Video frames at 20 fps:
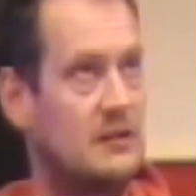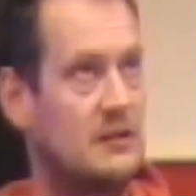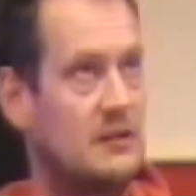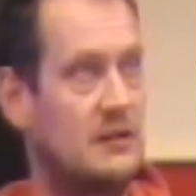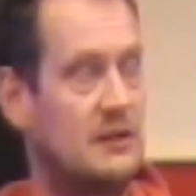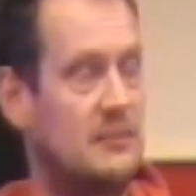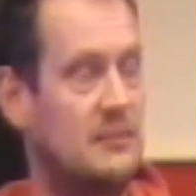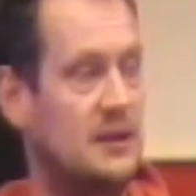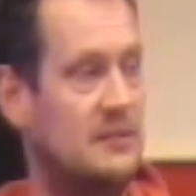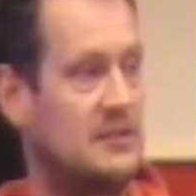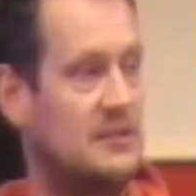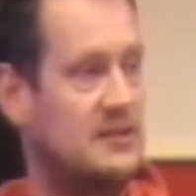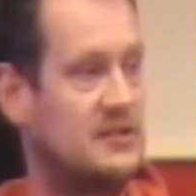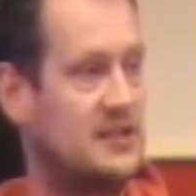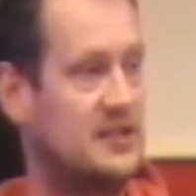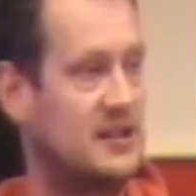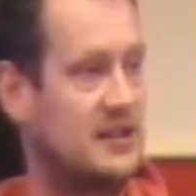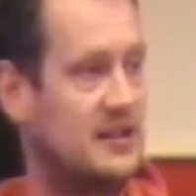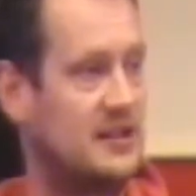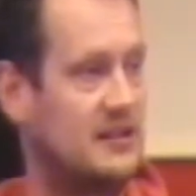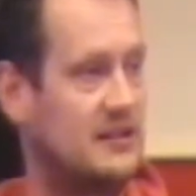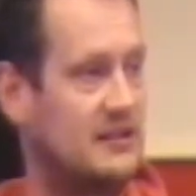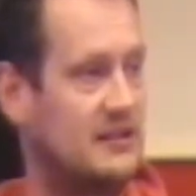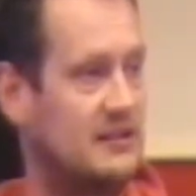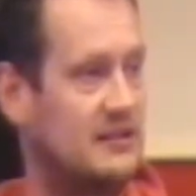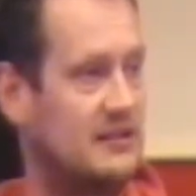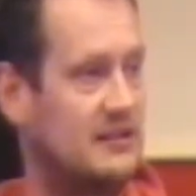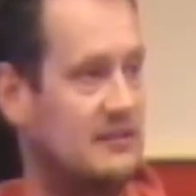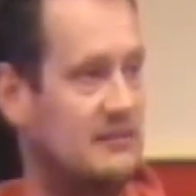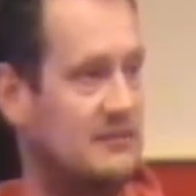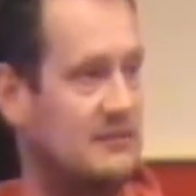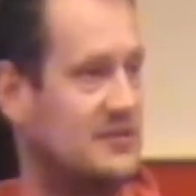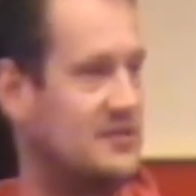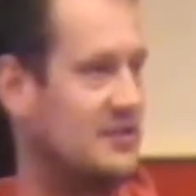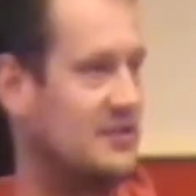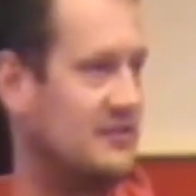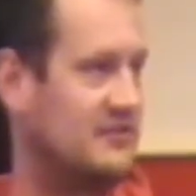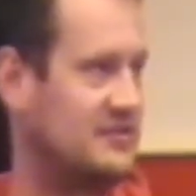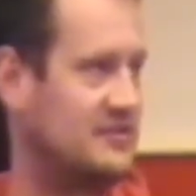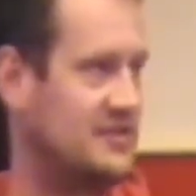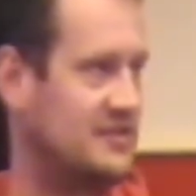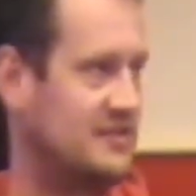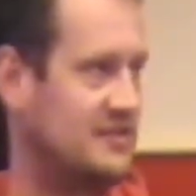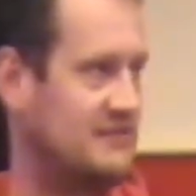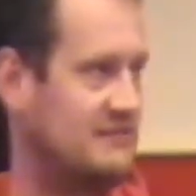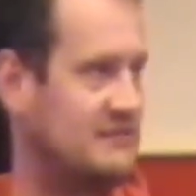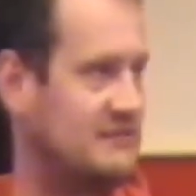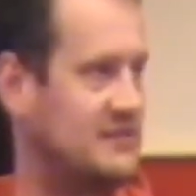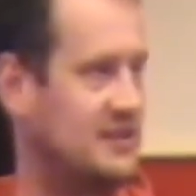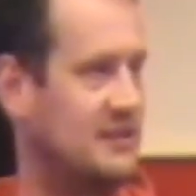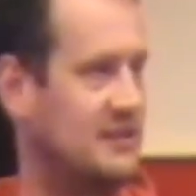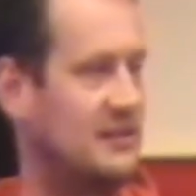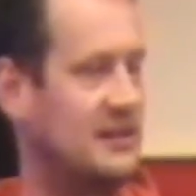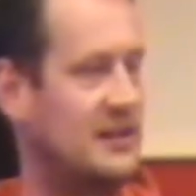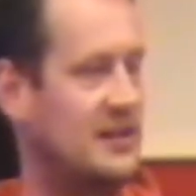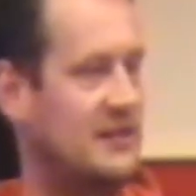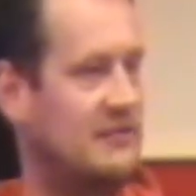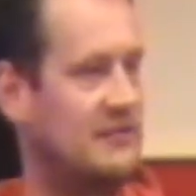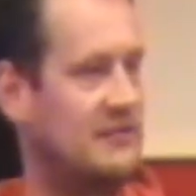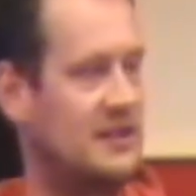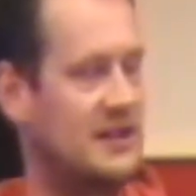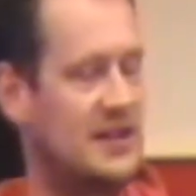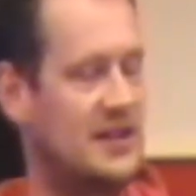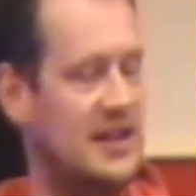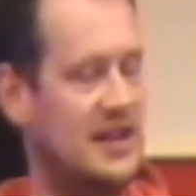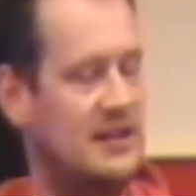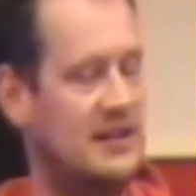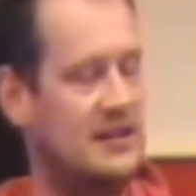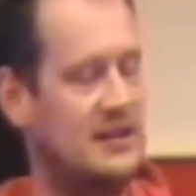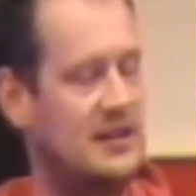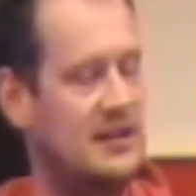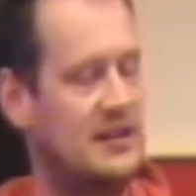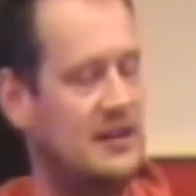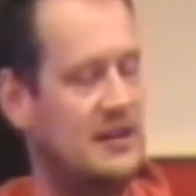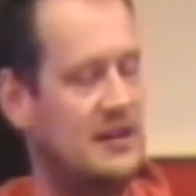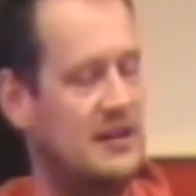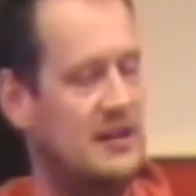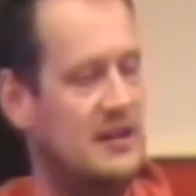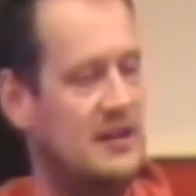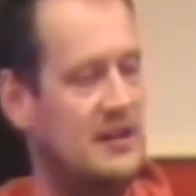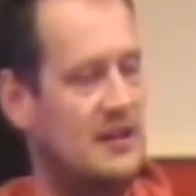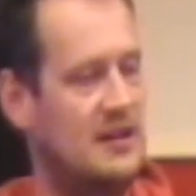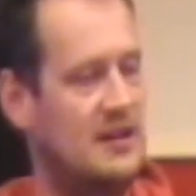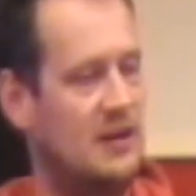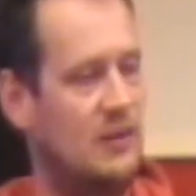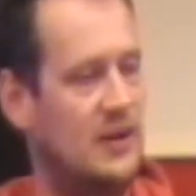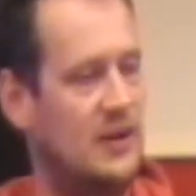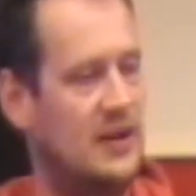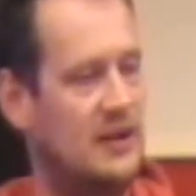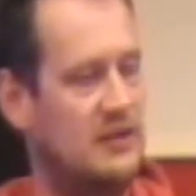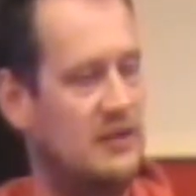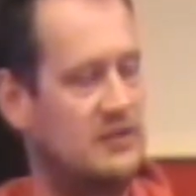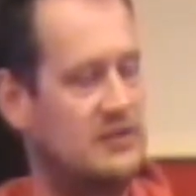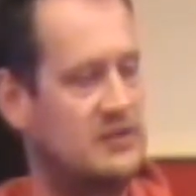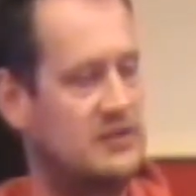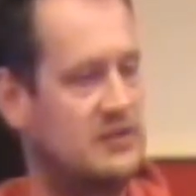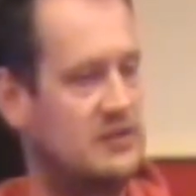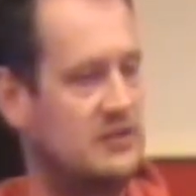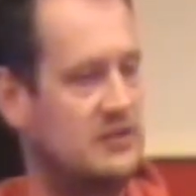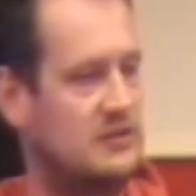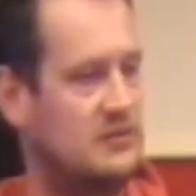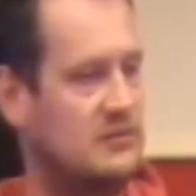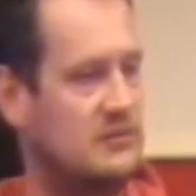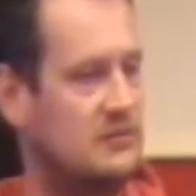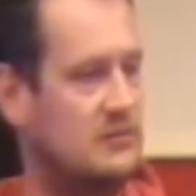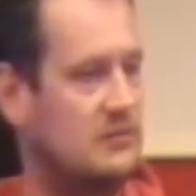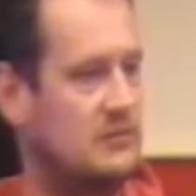a BBC, which obviously totally different. And then went on to